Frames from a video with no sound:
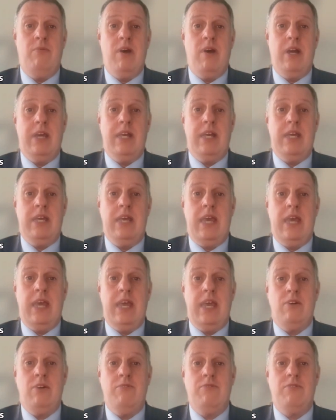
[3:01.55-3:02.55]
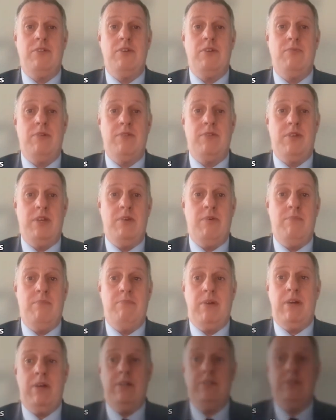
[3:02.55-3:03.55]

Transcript: knee working in concert with the new